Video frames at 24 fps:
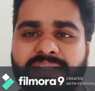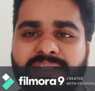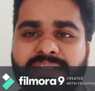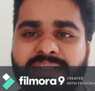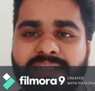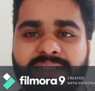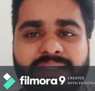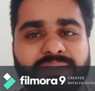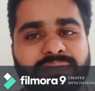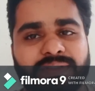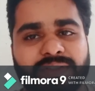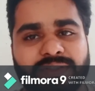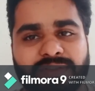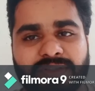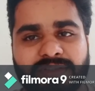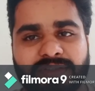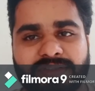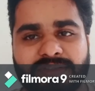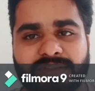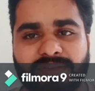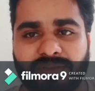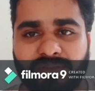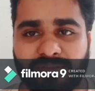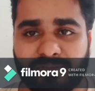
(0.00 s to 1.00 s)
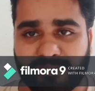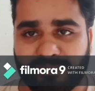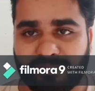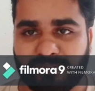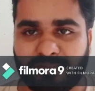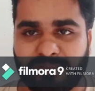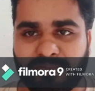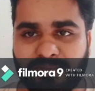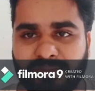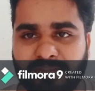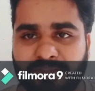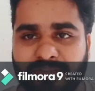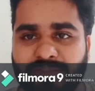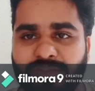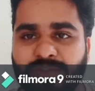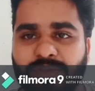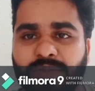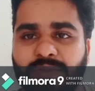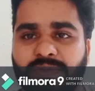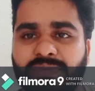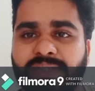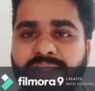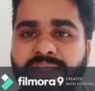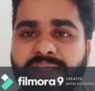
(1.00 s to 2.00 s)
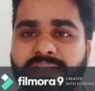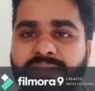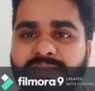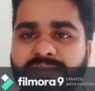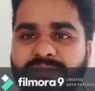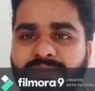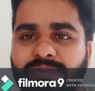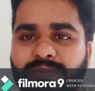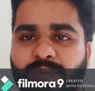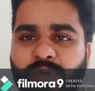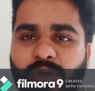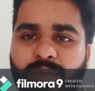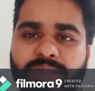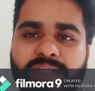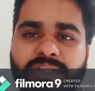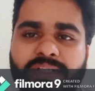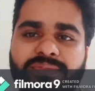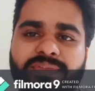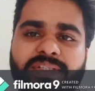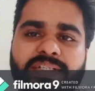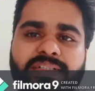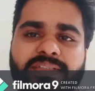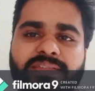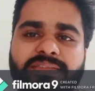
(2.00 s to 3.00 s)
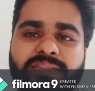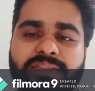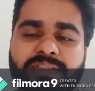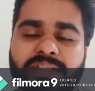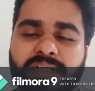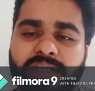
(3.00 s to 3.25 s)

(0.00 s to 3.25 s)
individuals or these two figures, prominent figures?